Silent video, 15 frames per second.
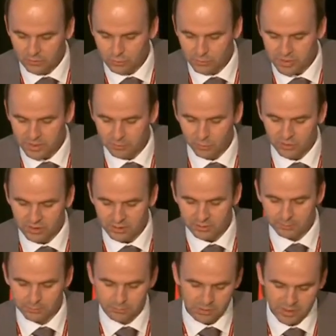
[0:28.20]
to be a
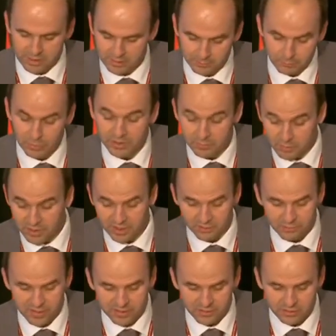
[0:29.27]
multiplying
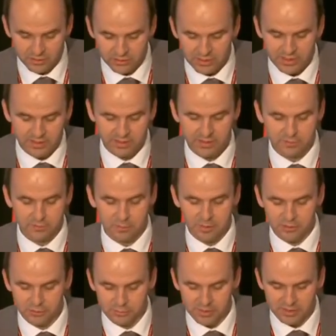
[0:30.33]
factor and an
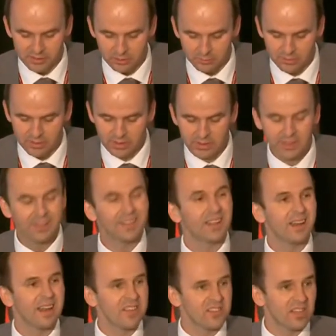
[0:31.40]
information medium.
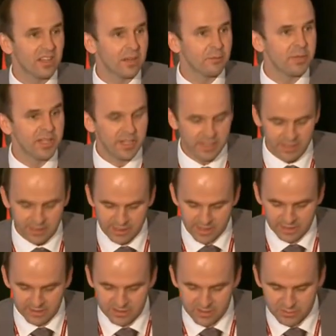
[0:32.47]
The classical media
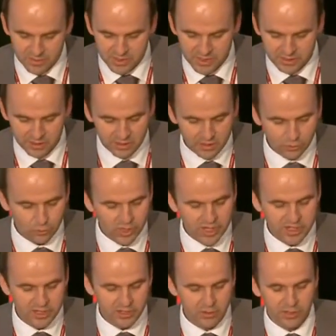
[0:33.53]
like TV,
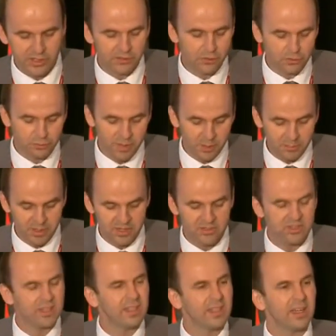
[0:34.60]
radio, and
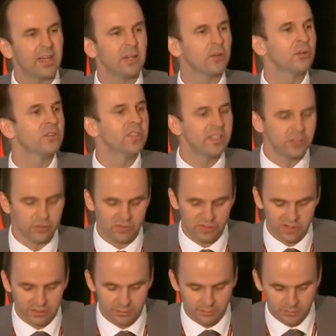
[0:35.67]
newspapers are
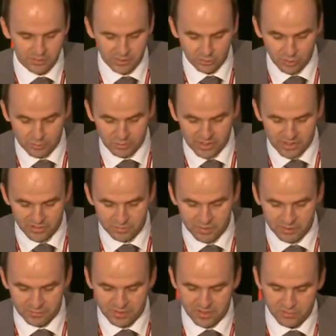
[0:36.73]
continuously being replaced
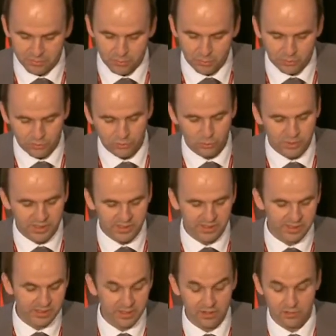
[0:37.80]
by Facebook, Twitter,
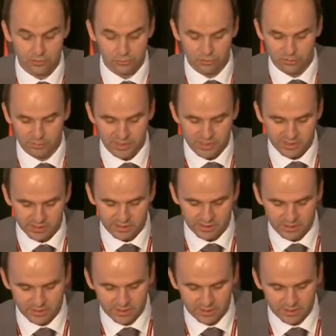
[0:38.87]
and other social media